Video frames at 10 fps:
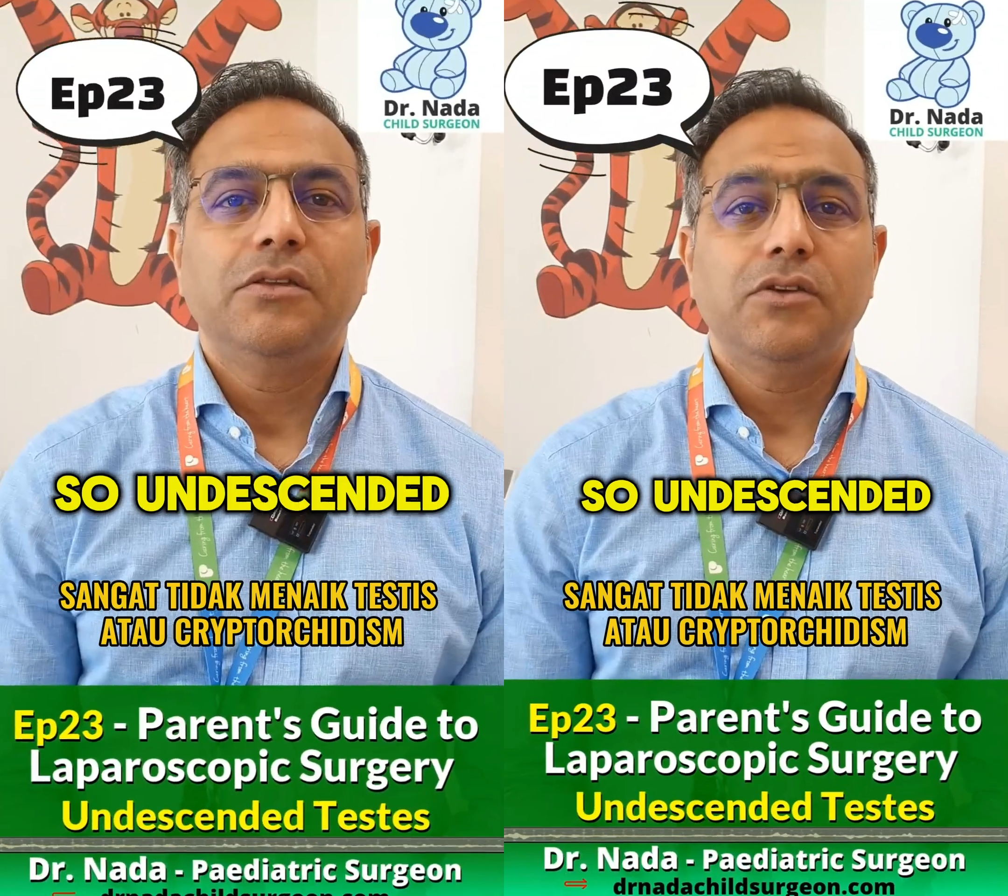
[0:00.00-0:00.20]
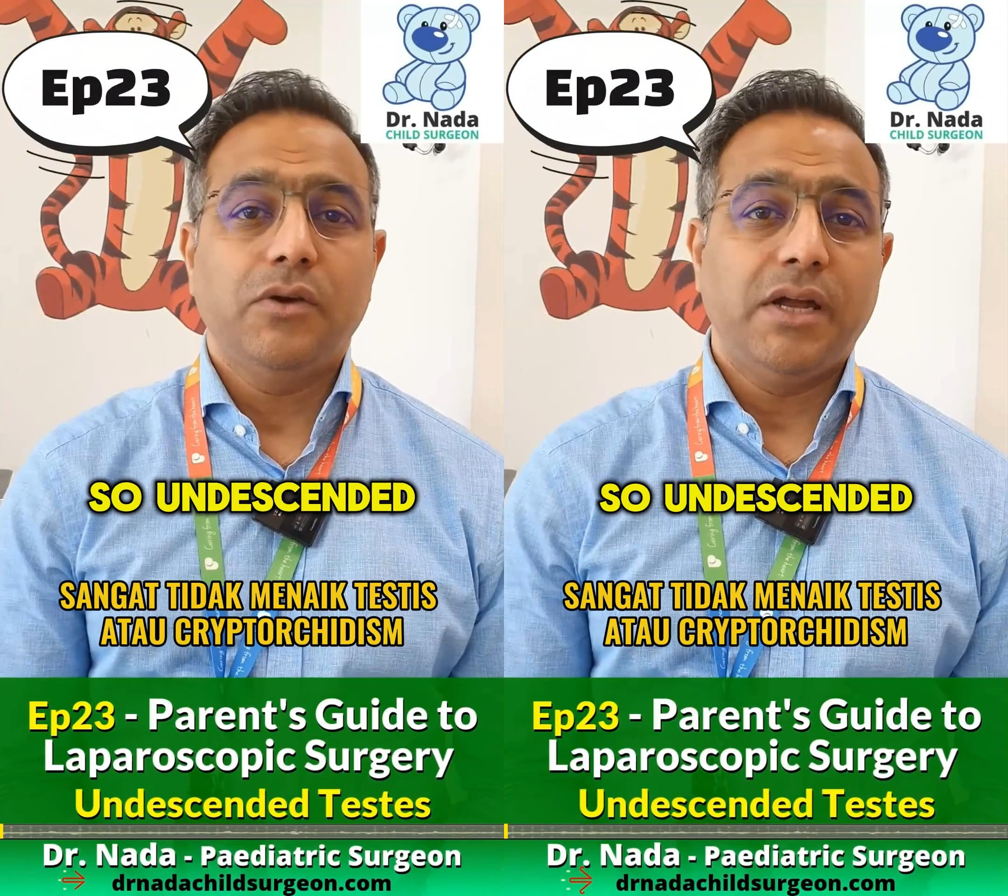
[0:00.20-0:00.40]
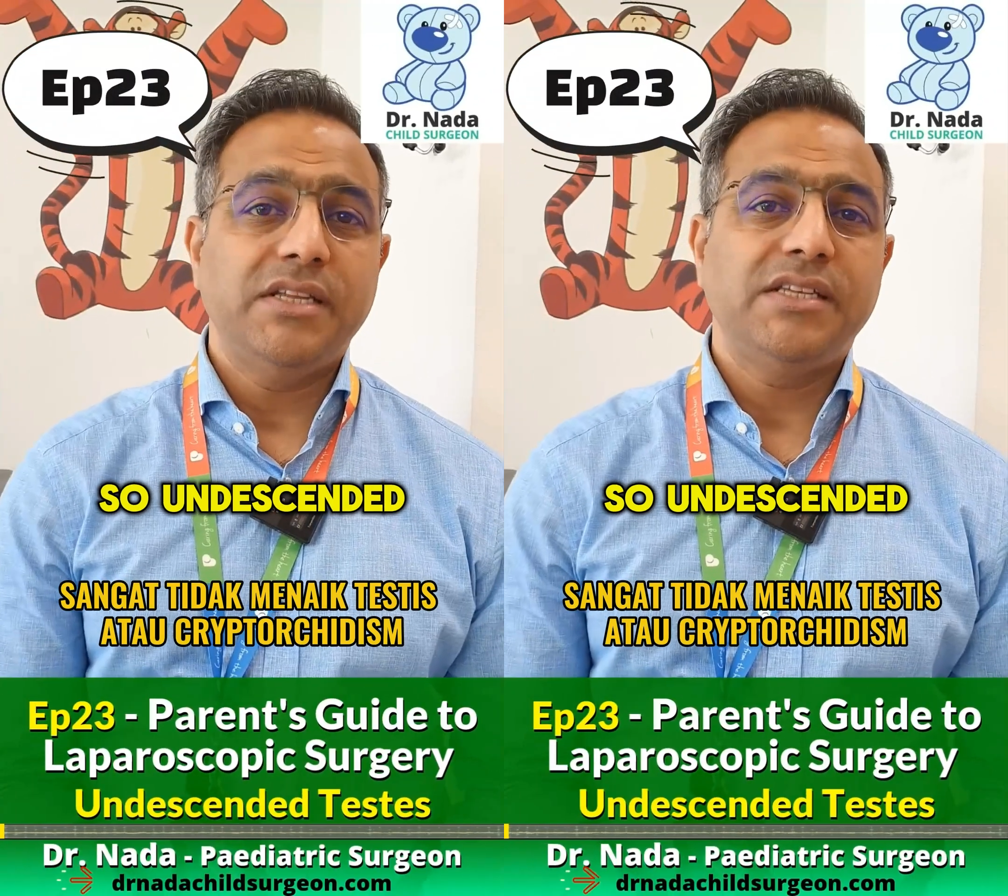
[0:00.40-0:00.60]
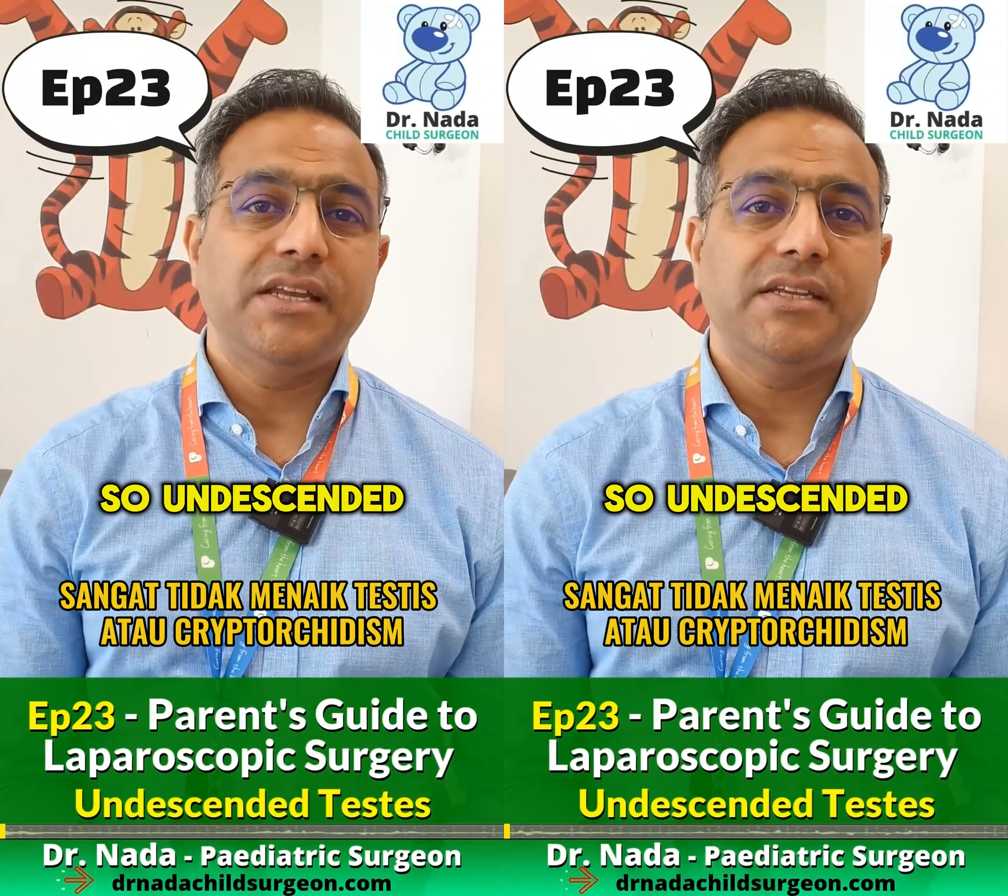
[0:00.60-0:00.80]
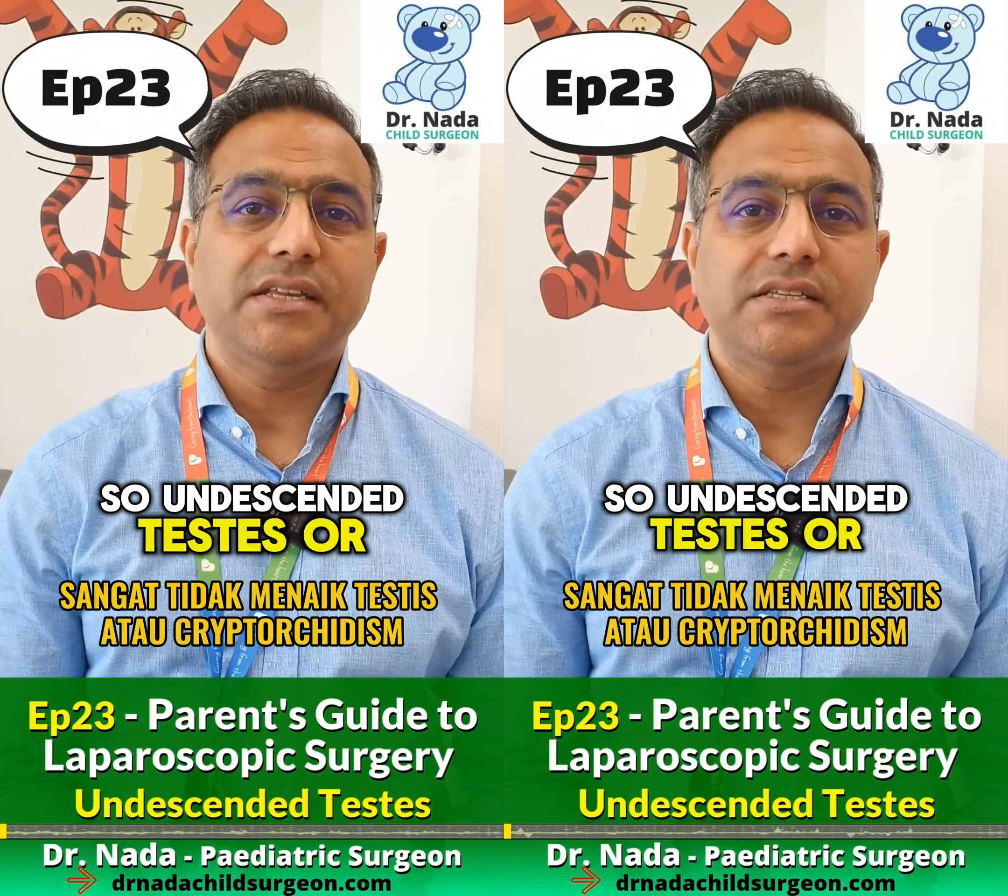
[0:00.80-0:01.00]
So
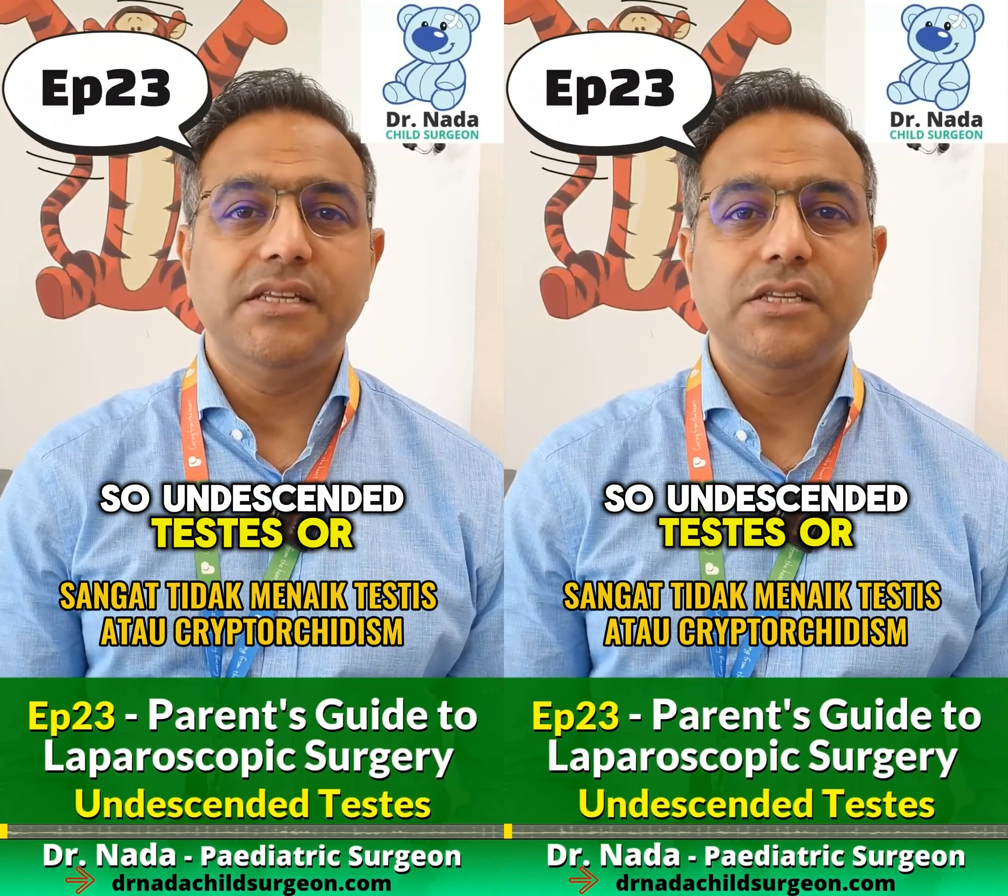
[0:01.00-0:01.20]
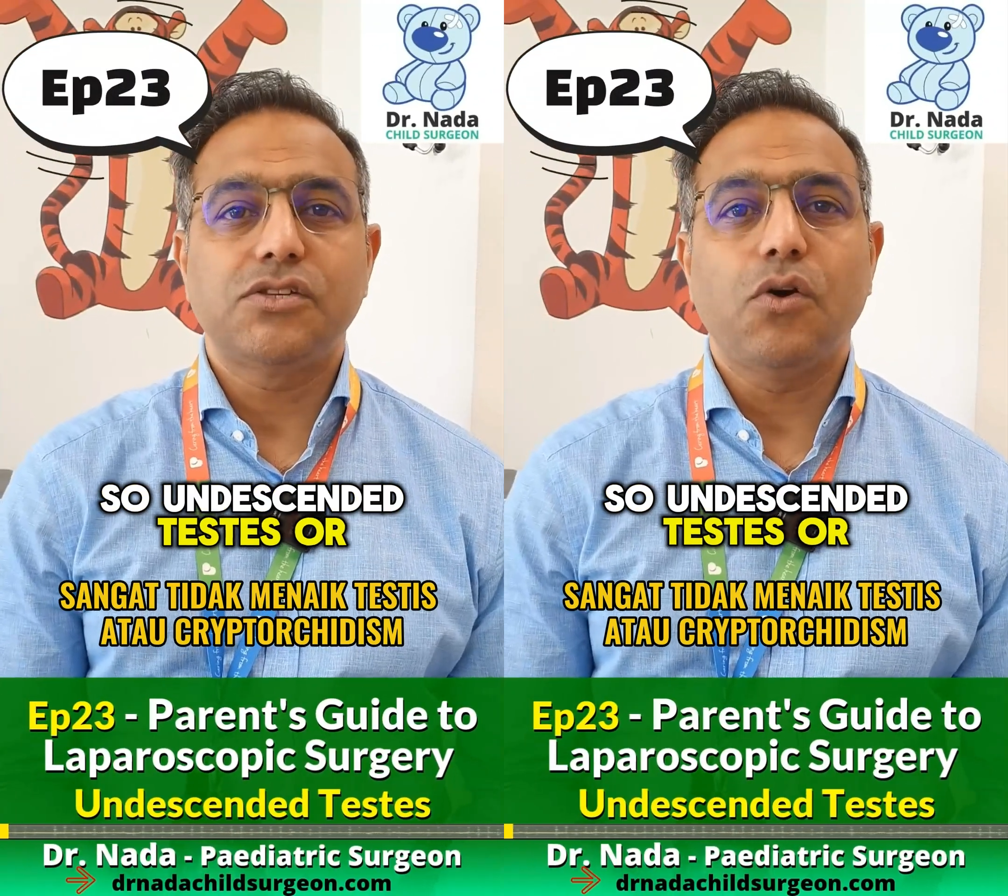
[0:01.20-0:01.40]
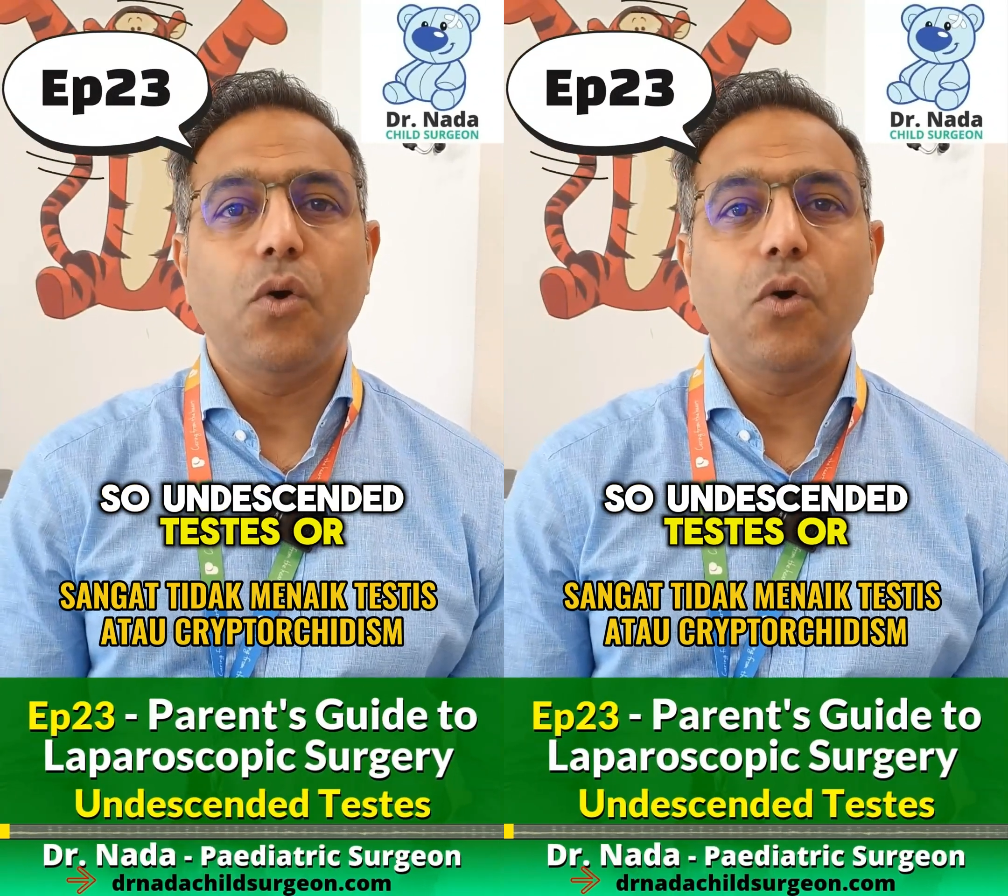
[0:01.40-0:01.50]
undescended testes